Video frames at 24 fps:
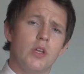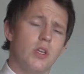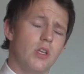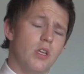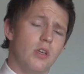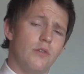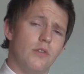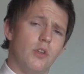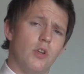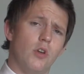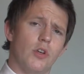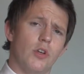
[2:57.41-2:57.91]

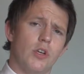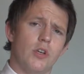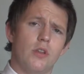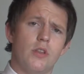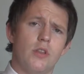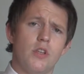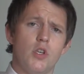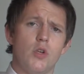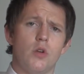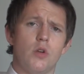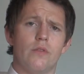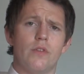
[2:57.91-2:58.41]
if you're looking at
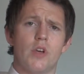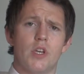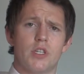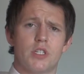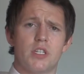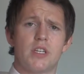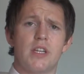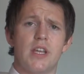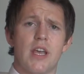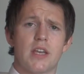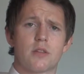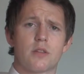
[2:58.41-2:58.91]
the
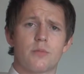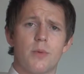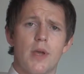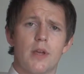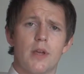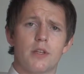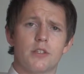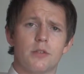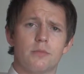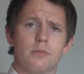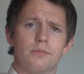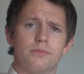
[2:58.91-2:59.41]
university
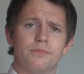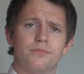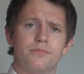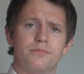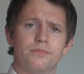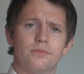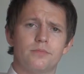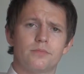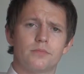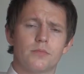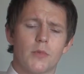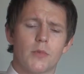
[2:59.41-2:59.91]
aspect.
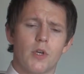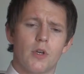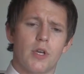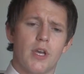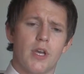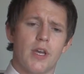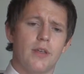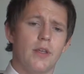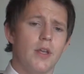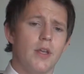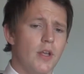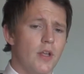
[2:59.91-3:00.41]

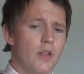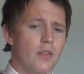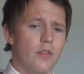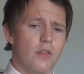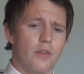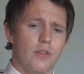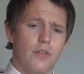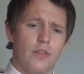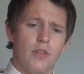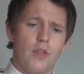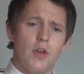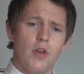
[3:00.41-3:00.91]
Okay, the
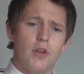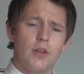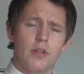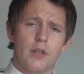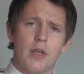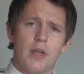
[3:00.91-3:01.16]
third